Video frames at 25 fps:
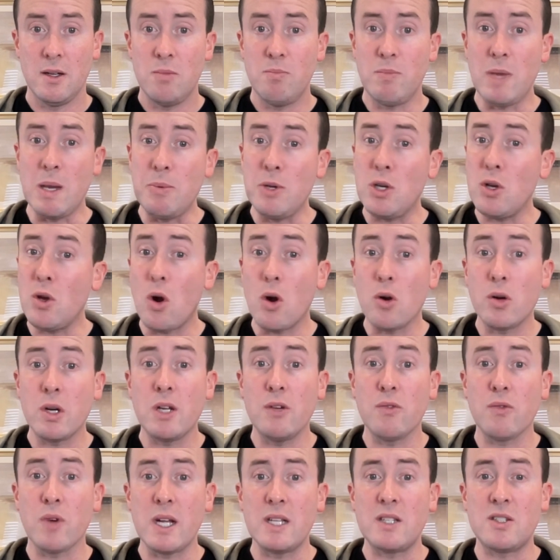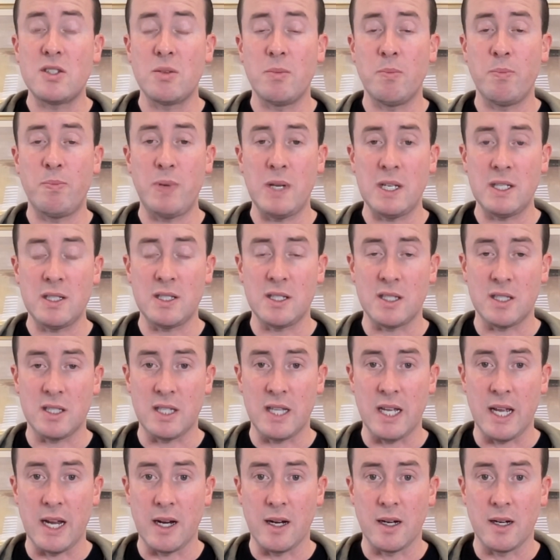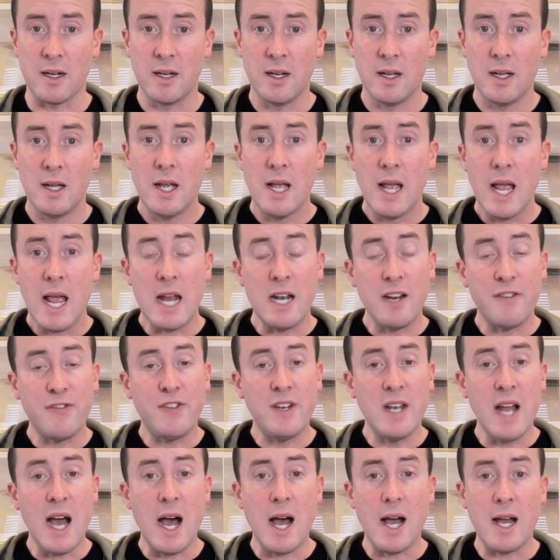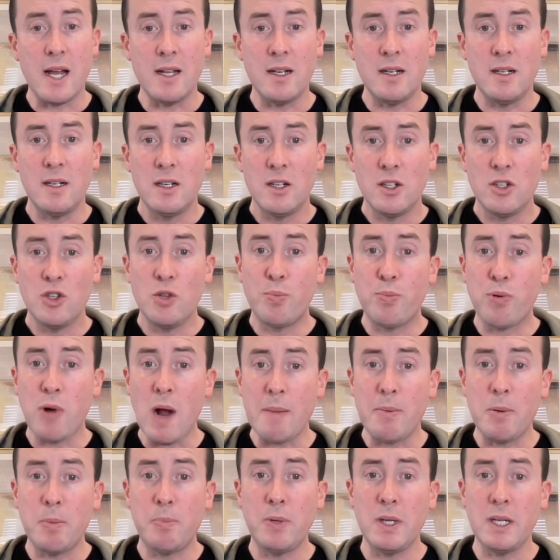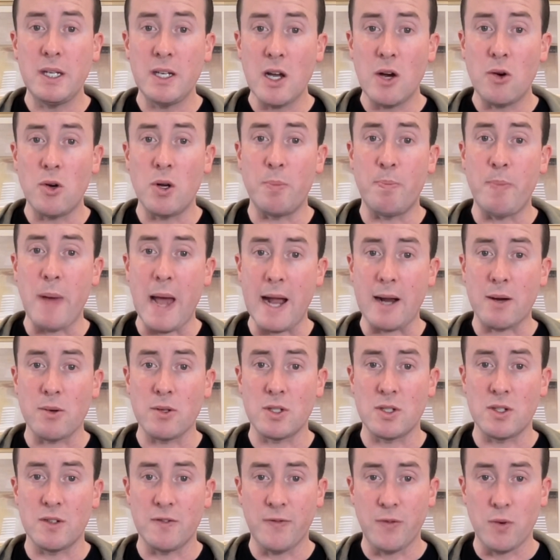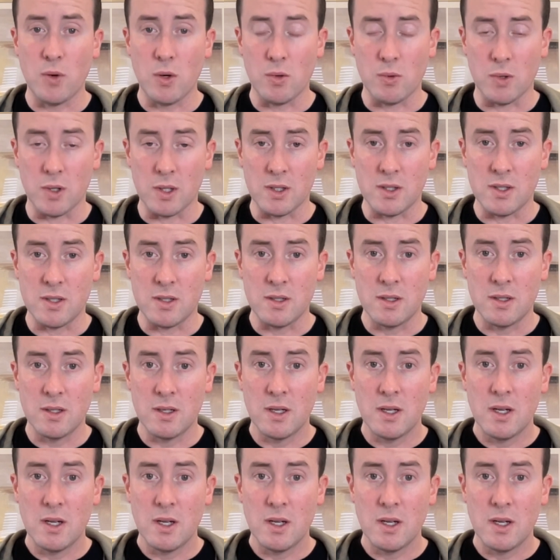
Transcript: Maybe you already write some business there. And if not, you probably know it backwards and forwards.